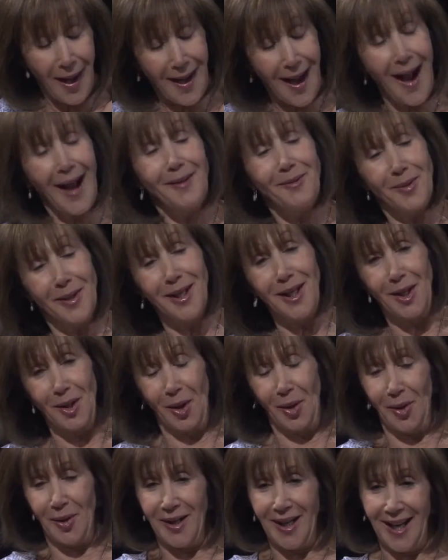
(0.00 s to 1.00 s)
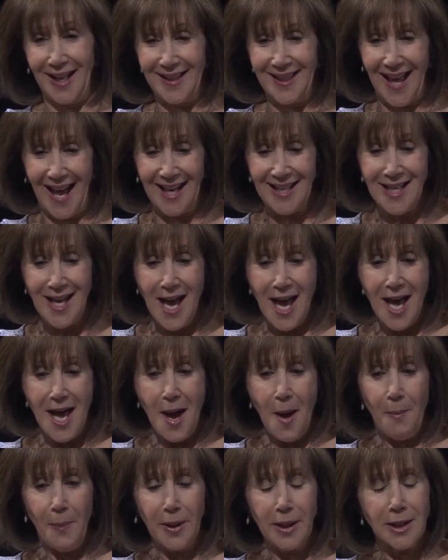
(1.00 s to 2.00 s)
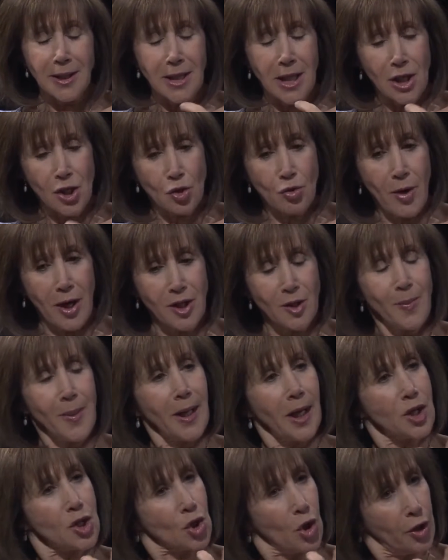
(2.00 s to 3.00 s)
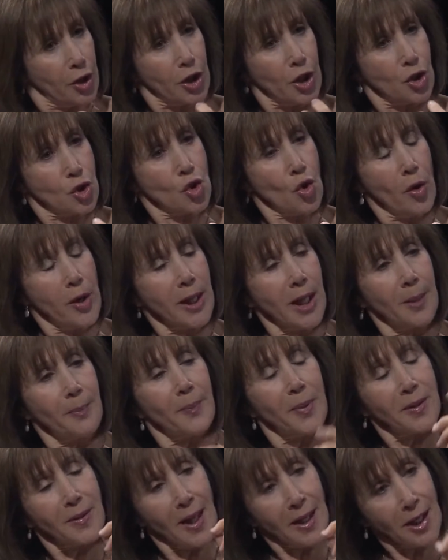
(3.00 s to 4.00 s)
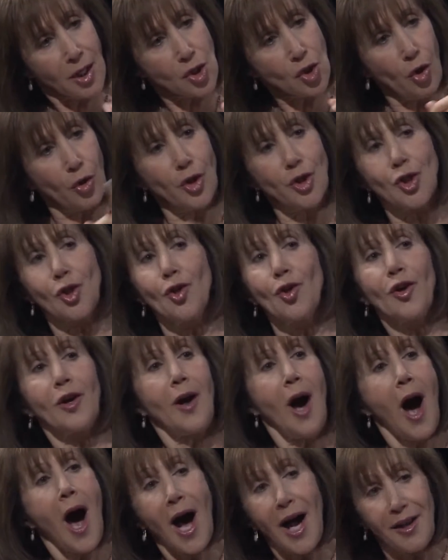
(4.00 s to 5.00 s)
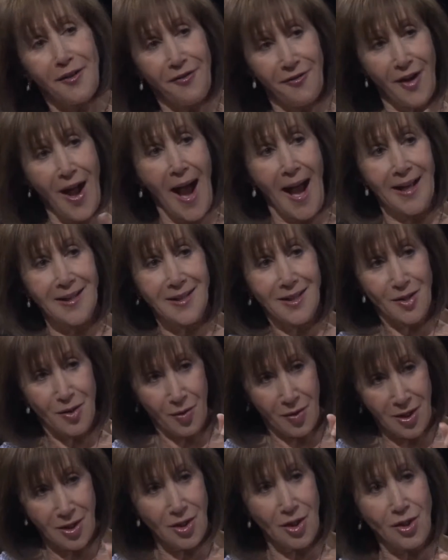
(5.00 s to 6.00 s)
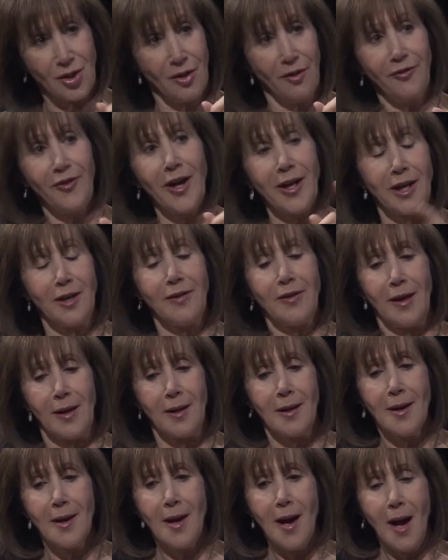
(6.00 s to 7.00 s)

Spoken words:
I really learned like that. But it de-stressed me, and I started enjoying it. But then I started to cook high fat. So this is the funny thing.